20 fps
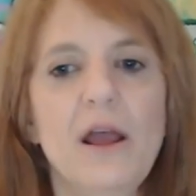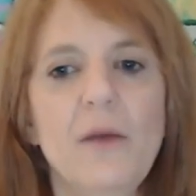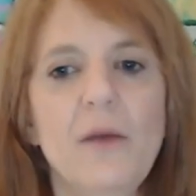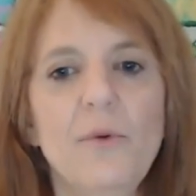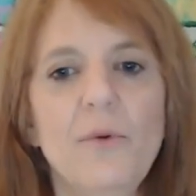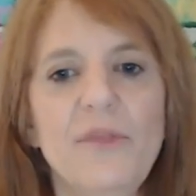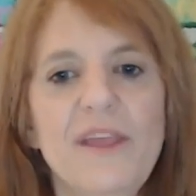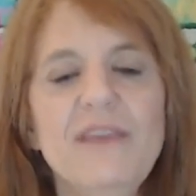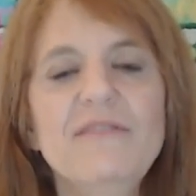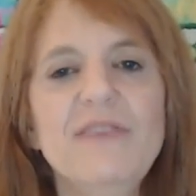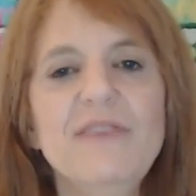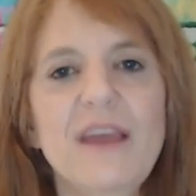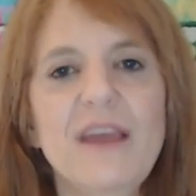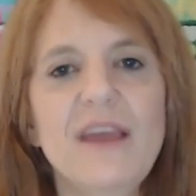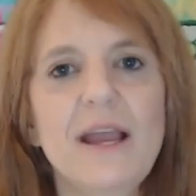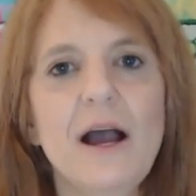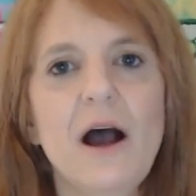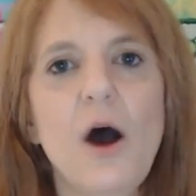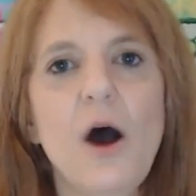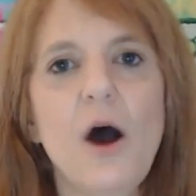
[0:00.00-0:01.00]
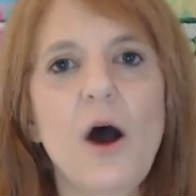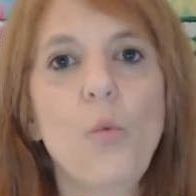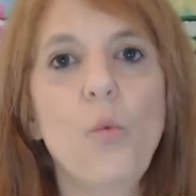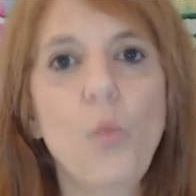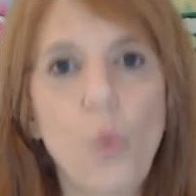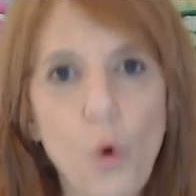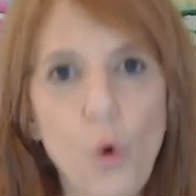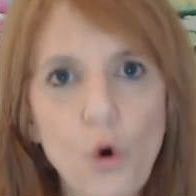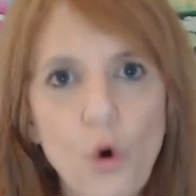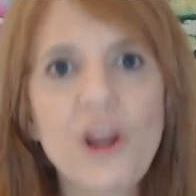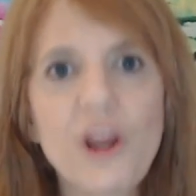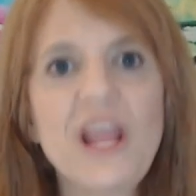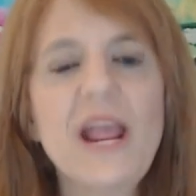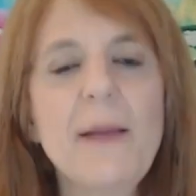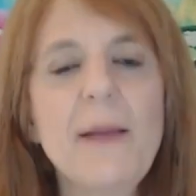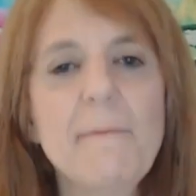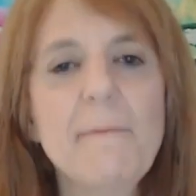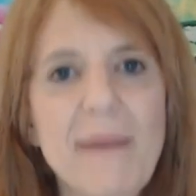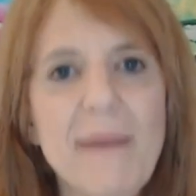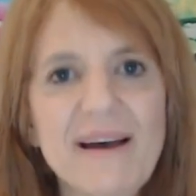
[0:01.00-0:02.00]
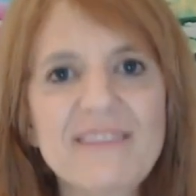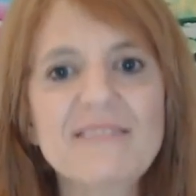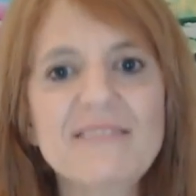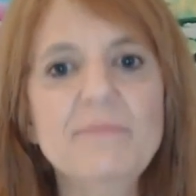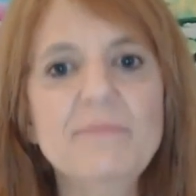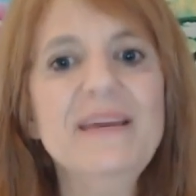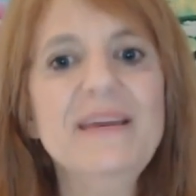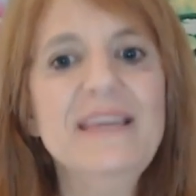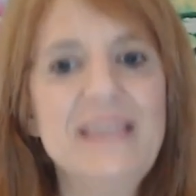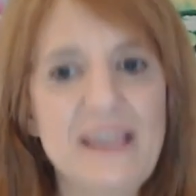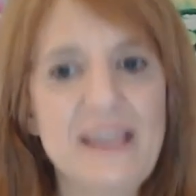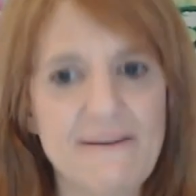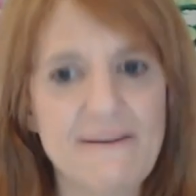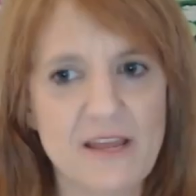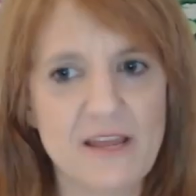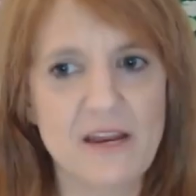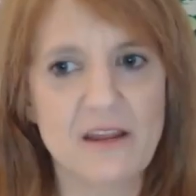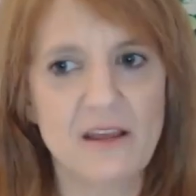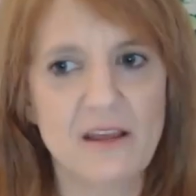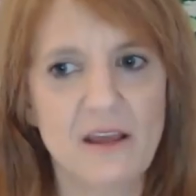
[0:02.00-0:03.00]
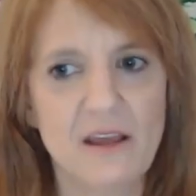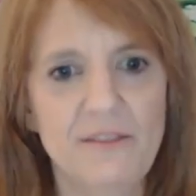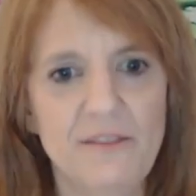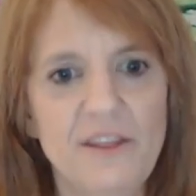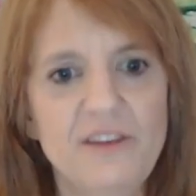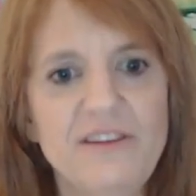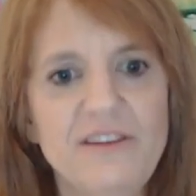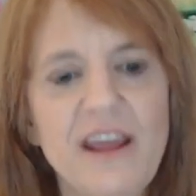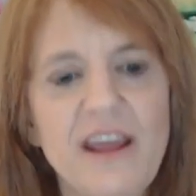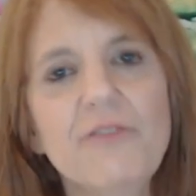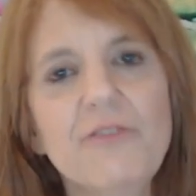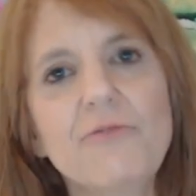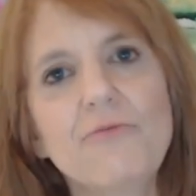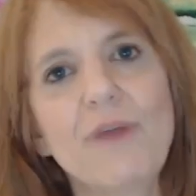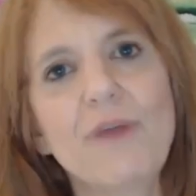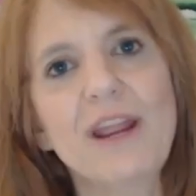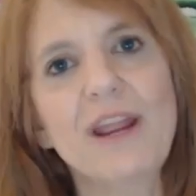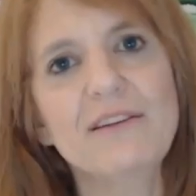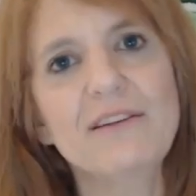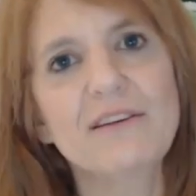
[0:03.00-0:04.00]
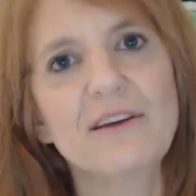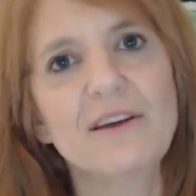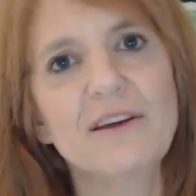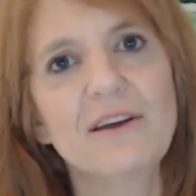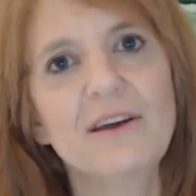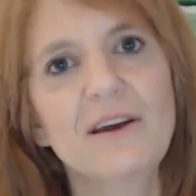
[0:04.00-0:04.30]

when they say a warning must be given, the death rate